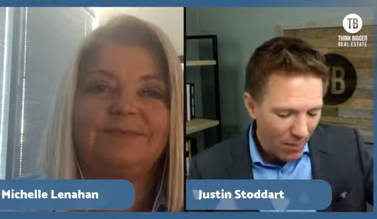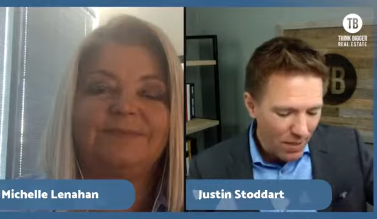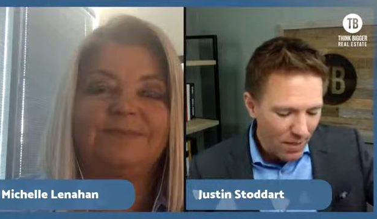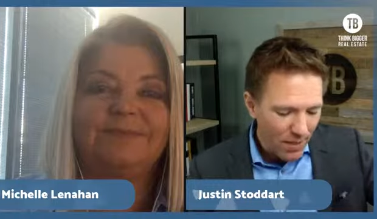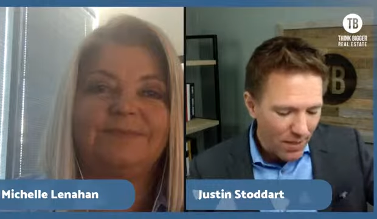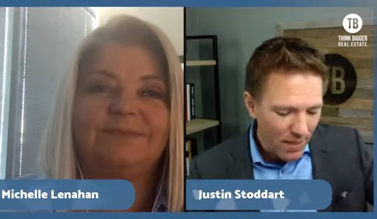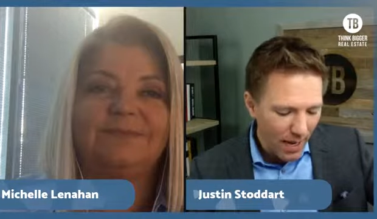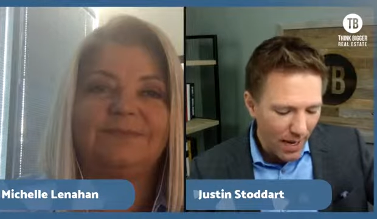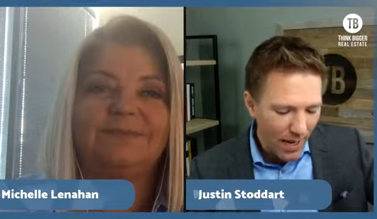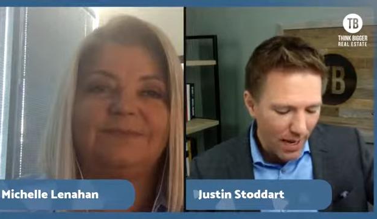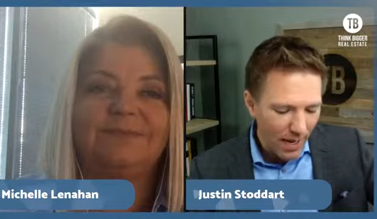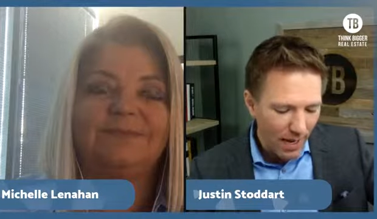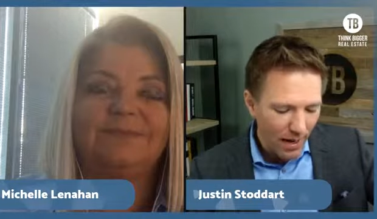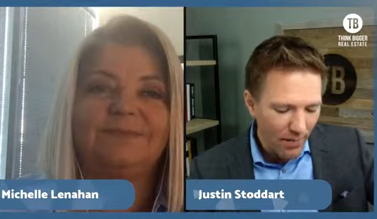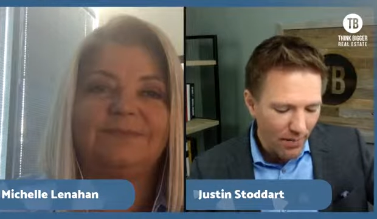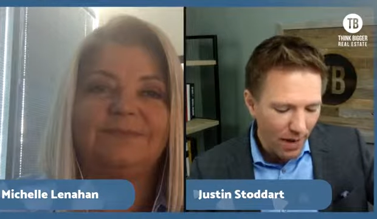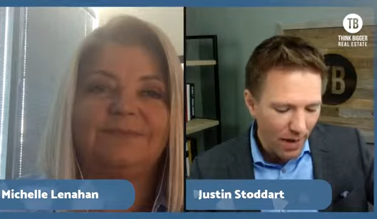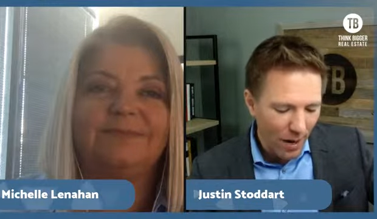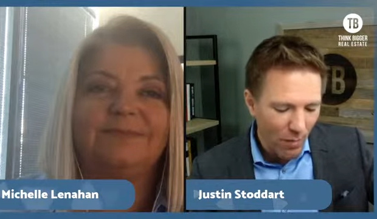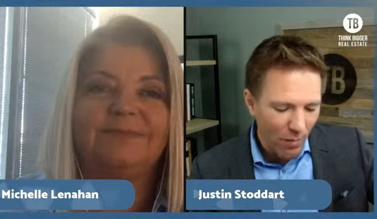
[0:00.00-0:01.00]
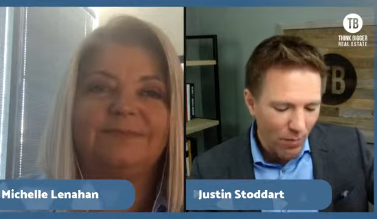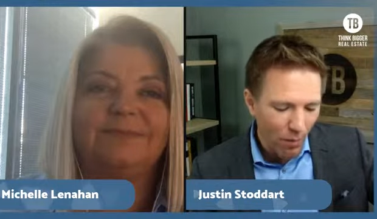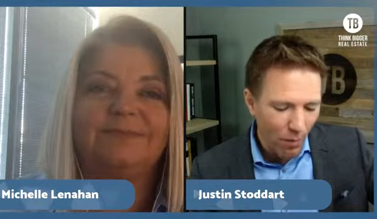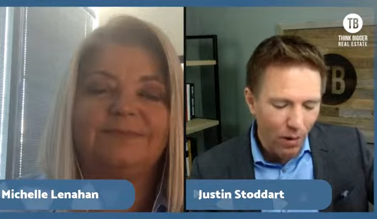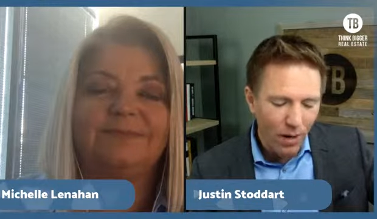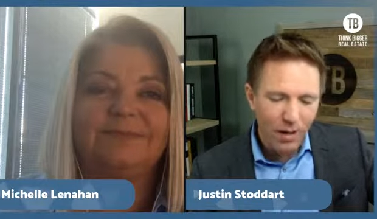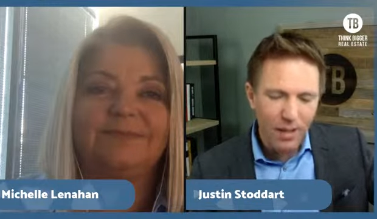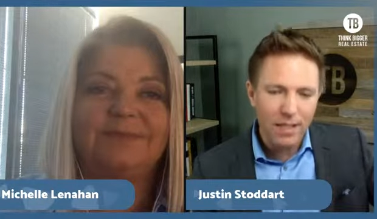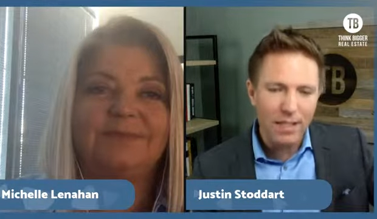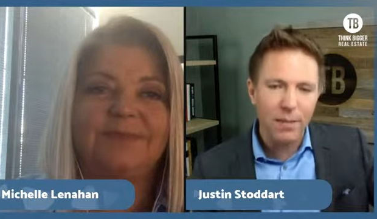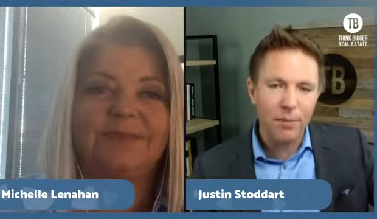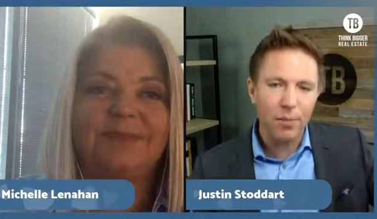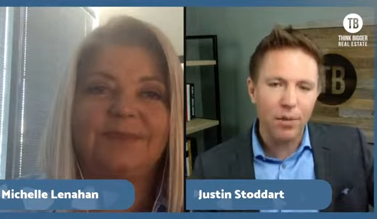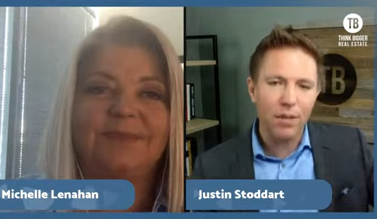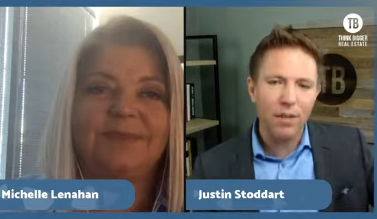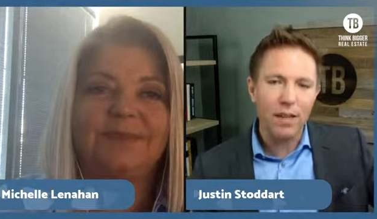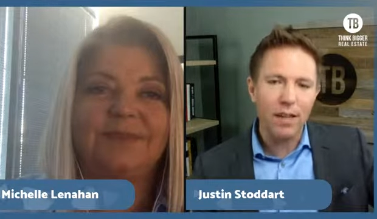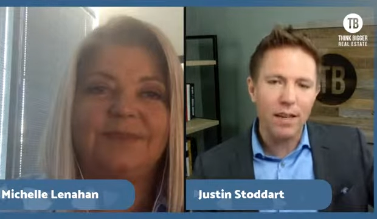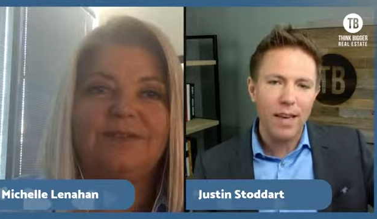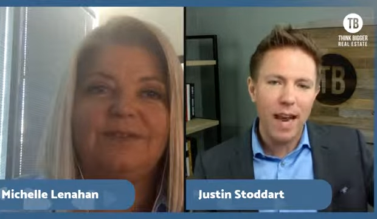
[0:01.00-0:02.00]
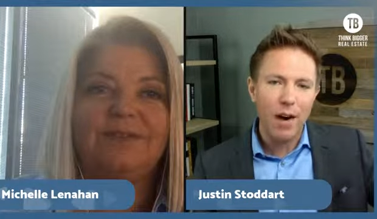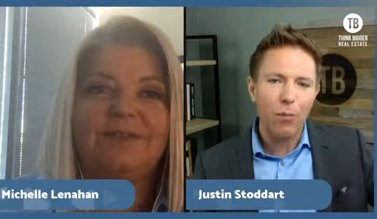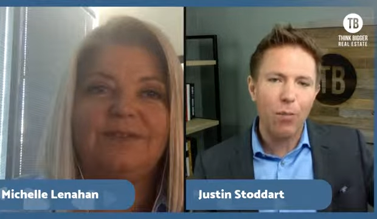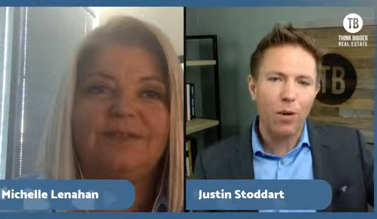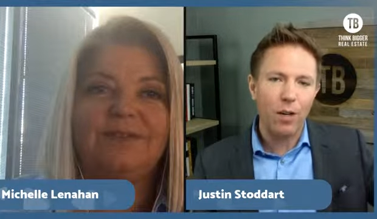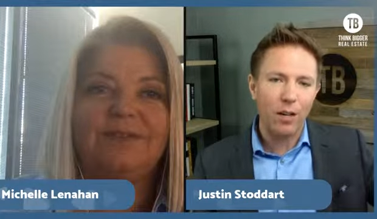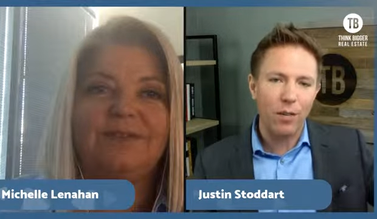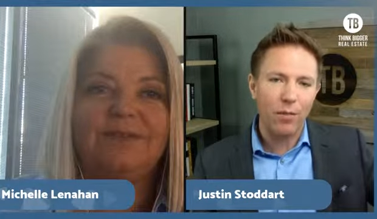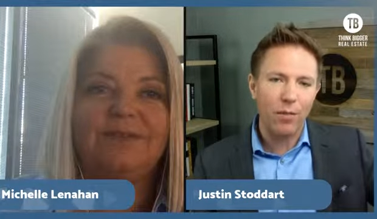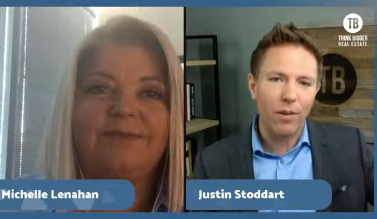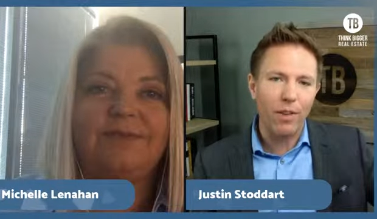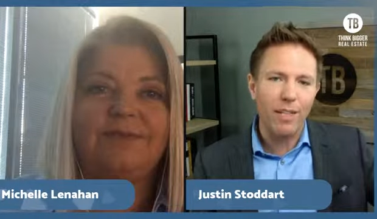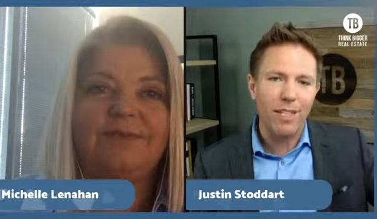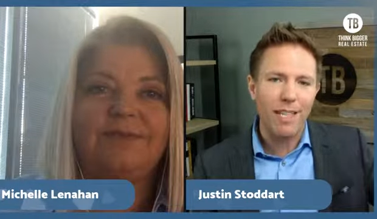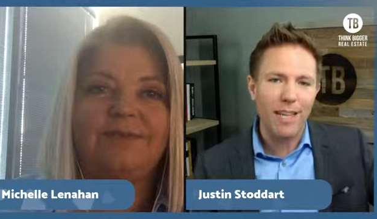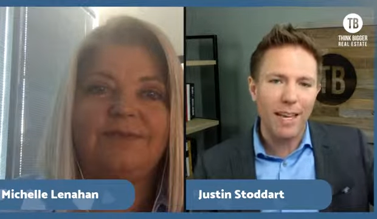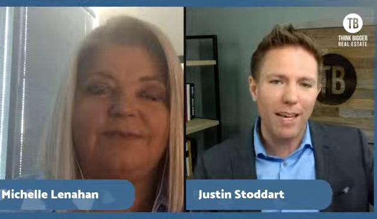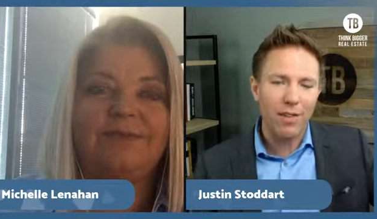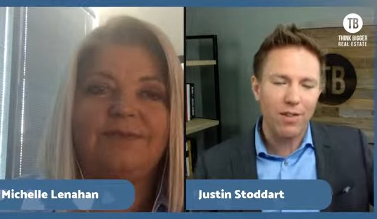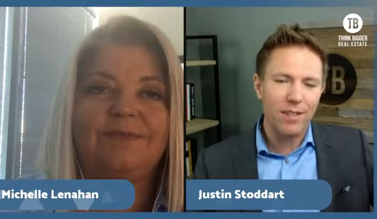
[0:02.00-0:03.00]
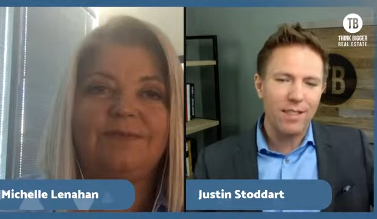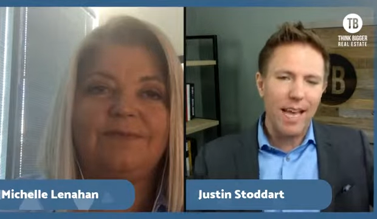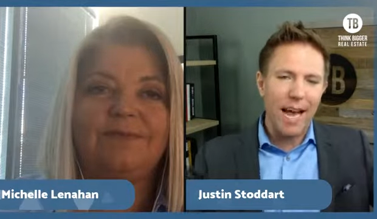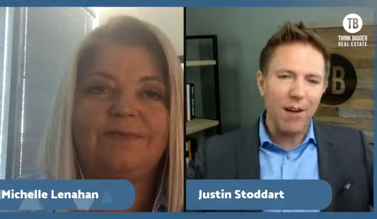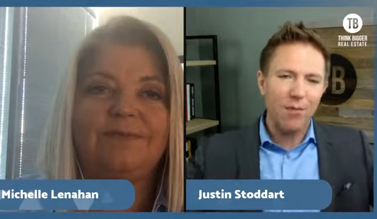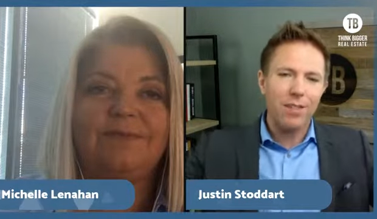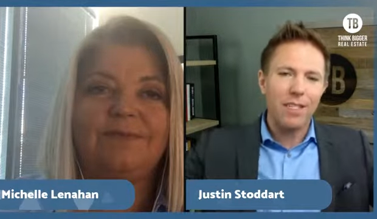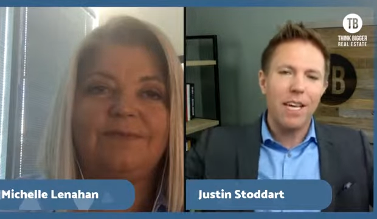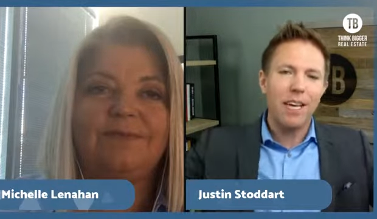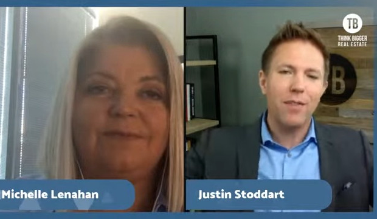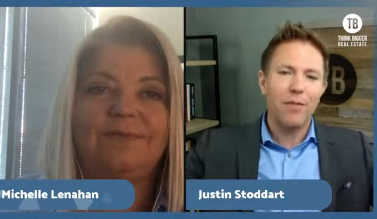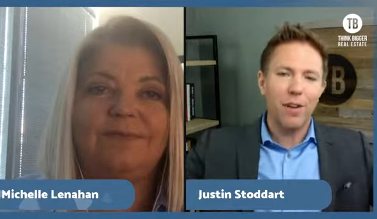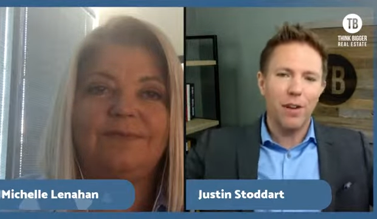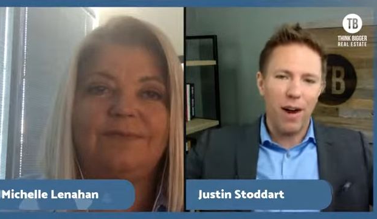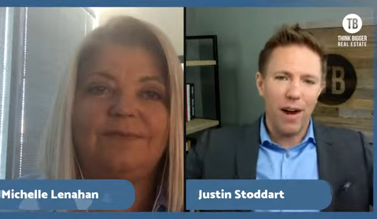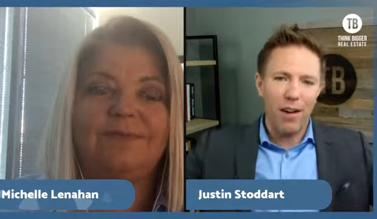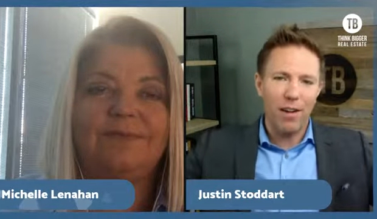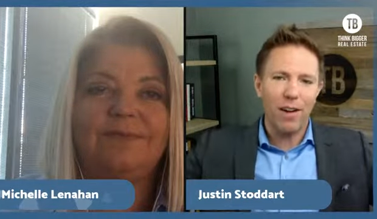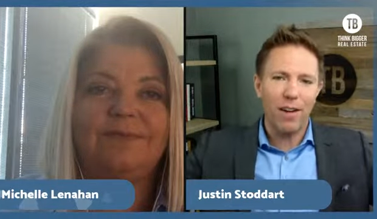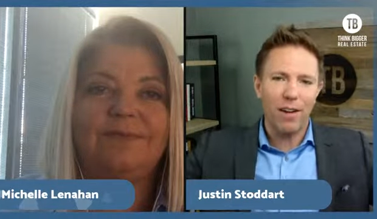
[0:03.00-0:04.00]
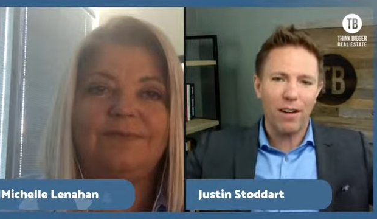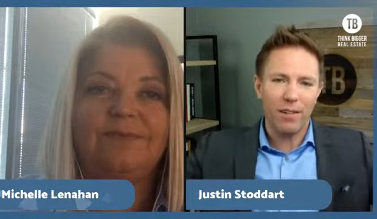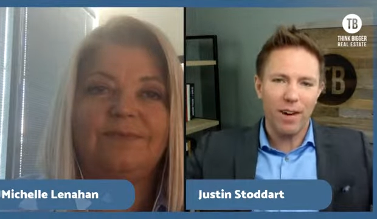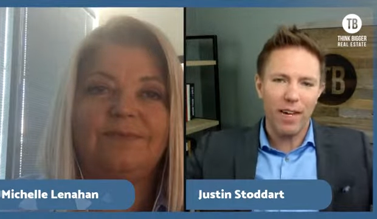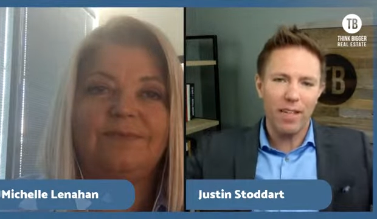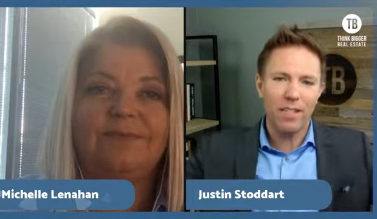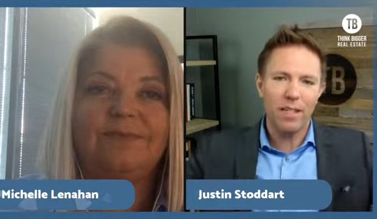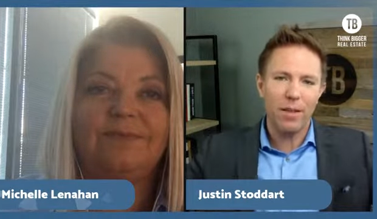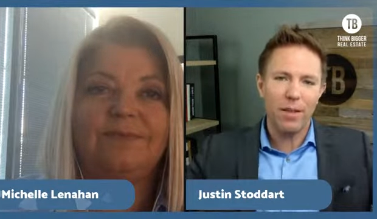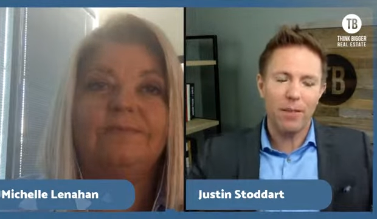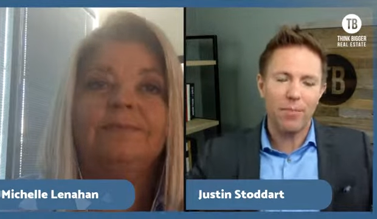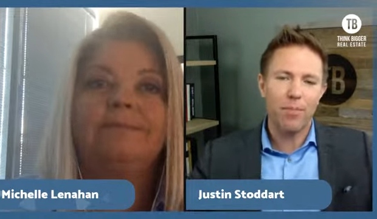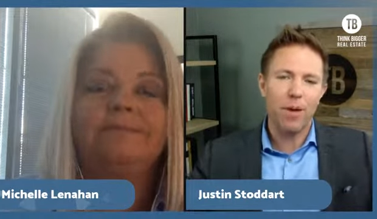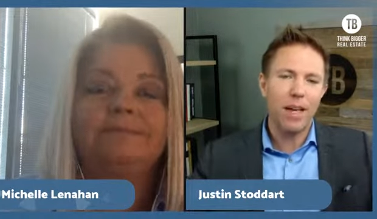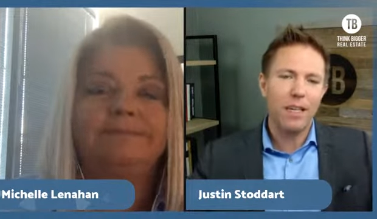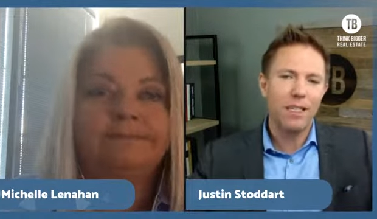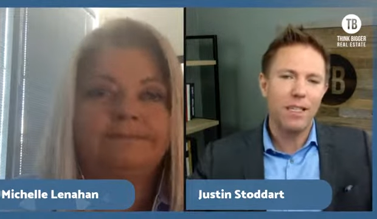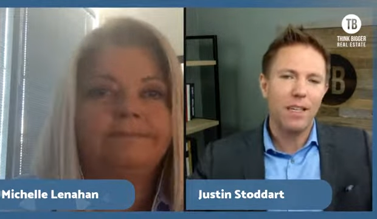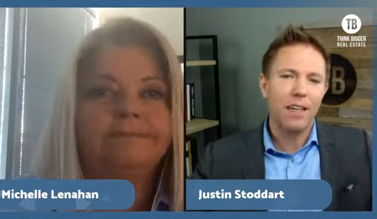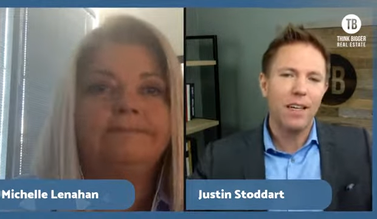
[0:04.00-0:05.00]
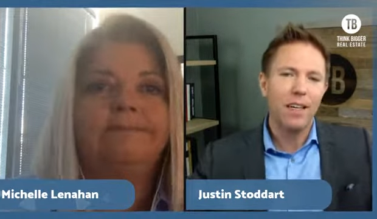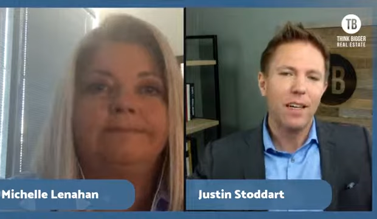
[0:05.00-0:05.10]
Speaker 1: I would say of how important it is to build a network of real estate agents outside of your area, right? Some of the best